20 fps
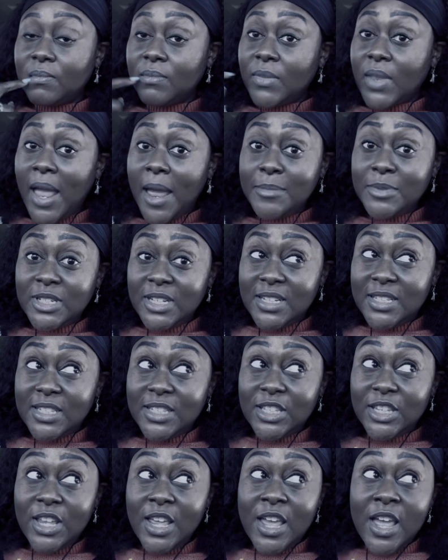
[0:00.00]
I'm
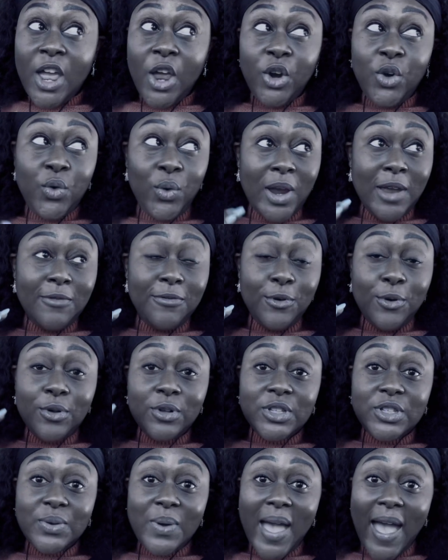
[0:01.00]
just
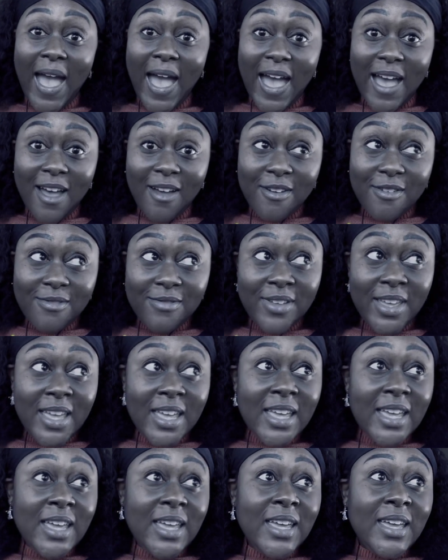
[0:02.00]
grateful to have
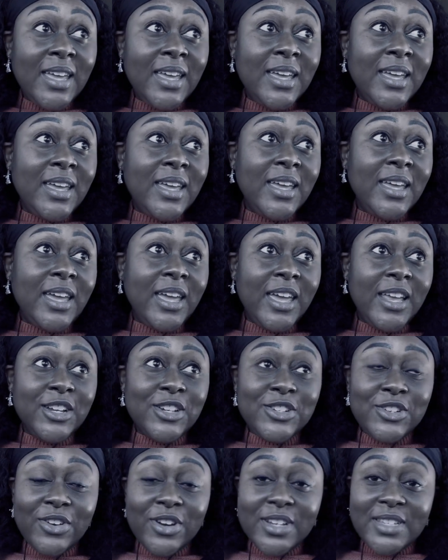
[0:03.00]

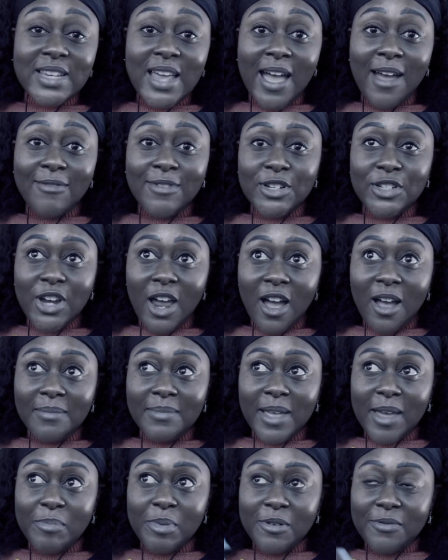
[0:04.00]
insurance, to have a
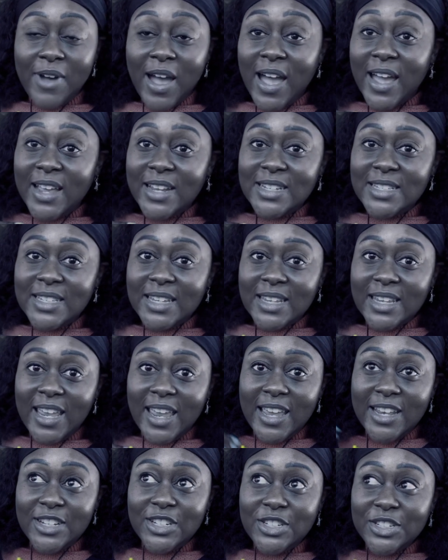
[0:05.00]
job that provides
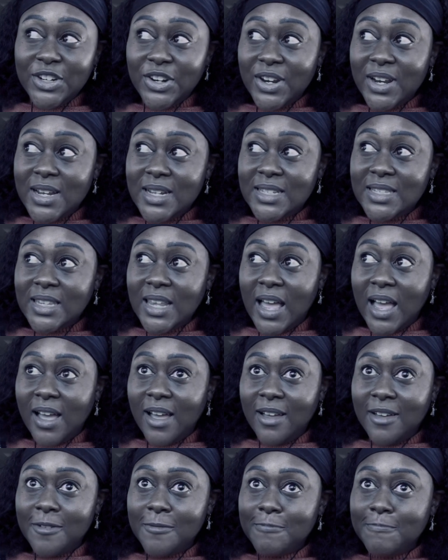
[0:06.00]
insurance,
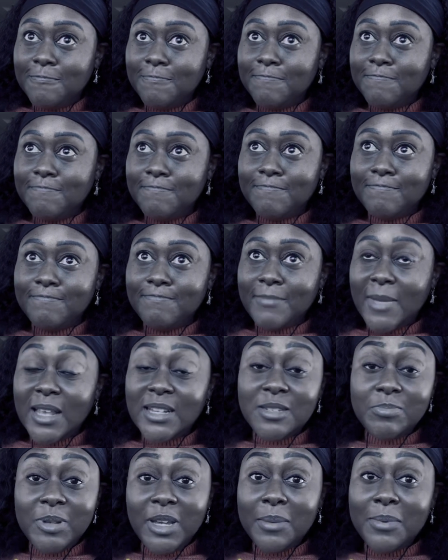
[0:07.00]
um,
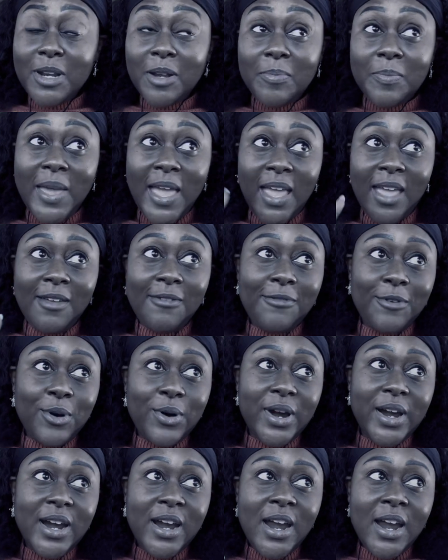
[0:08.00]
and to be able to pay
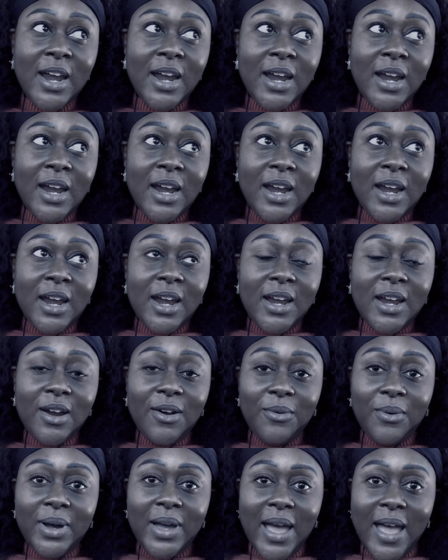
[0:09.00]
for
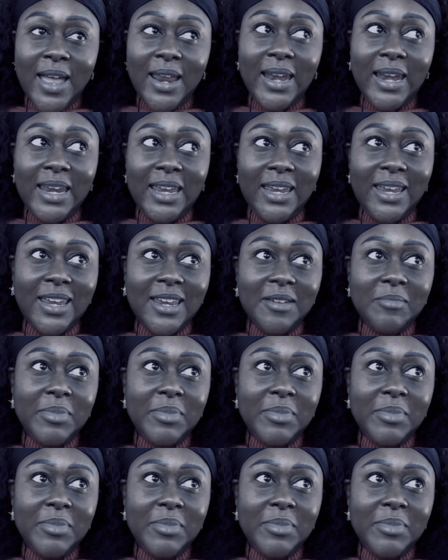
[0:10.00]
what I need